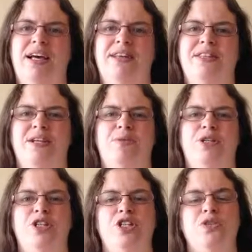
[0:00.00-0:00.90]
And then
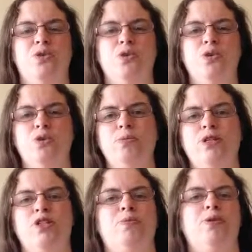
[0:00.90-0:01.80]
when she's
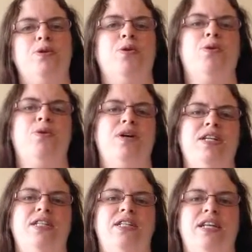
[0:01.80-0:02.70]
almost but not
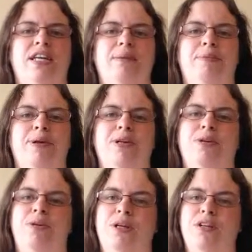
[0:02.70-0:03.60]
quite asleep,
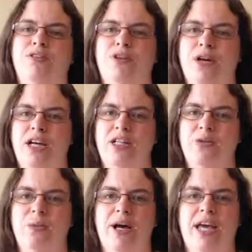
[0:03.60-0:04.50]
you would lift your hand
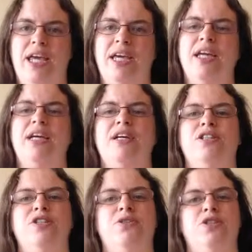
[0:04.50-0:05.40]
away
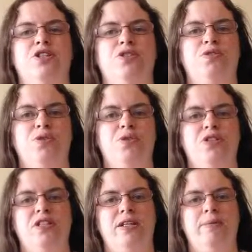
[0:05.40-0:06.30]
so that she falls
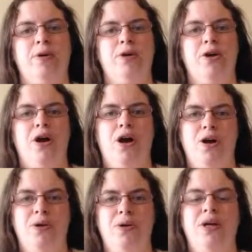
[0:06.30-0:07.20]
asleep on her
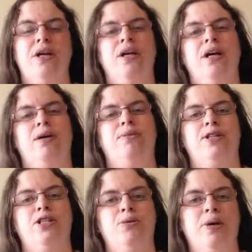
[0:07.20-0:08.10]
own, and
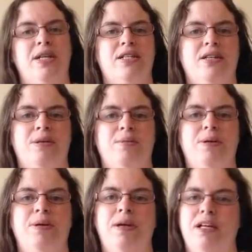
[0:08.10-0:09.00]
when she wakes up,
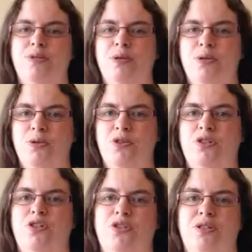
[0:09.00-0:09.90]
as we all
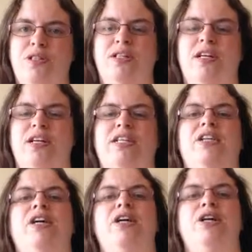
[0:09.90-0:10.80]
do during the night,
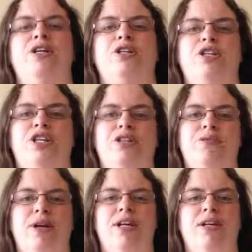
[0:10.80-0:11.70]
she
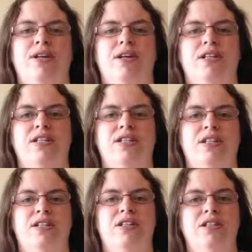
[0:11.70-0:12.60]
can recognise
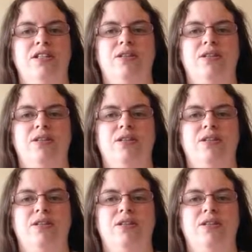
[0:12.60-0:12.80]
that